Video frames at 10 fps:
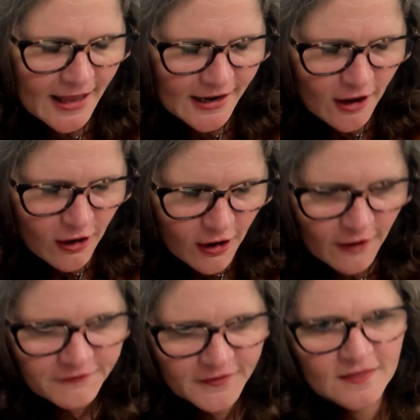And
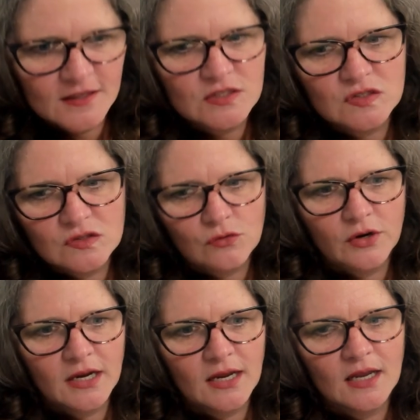often the
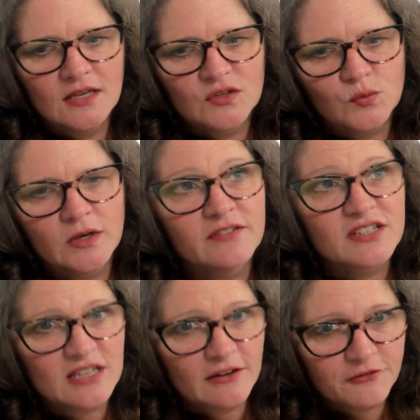story is one of
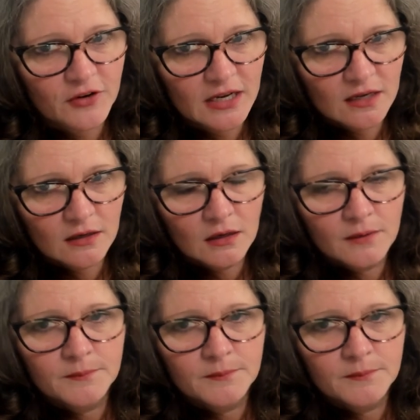suffering,